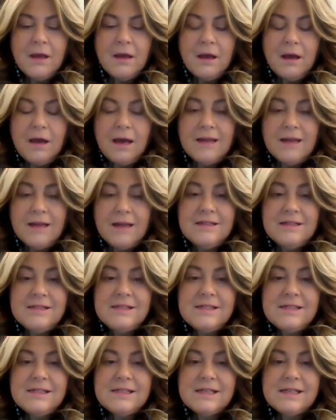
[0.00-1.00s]
And this
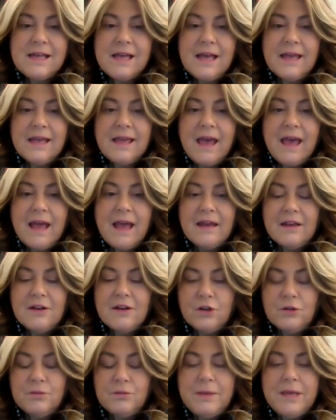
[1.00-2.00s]
is, again,
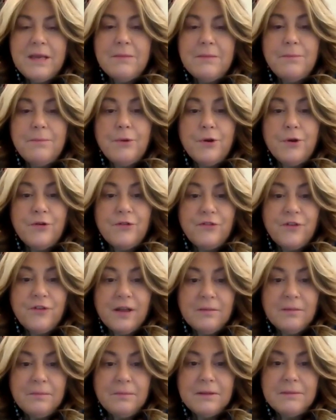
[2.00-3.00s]
not being
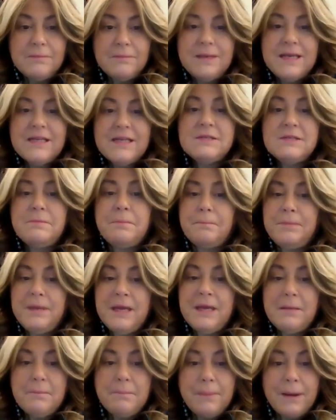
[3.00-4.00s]
perfect, but
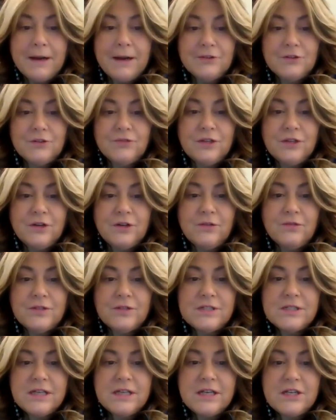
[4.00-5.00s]
being part of the
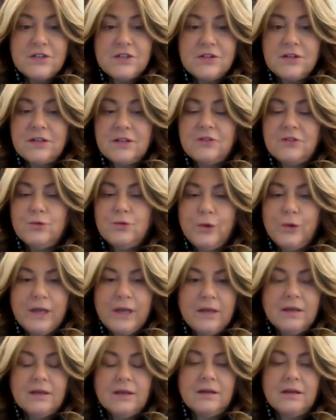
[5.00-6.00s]
conversation and
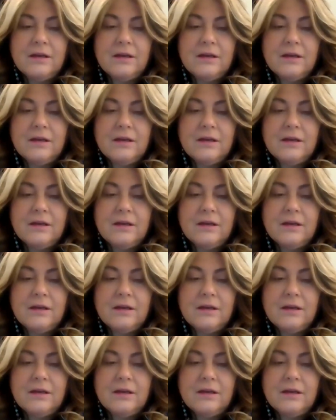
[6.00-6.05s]
doing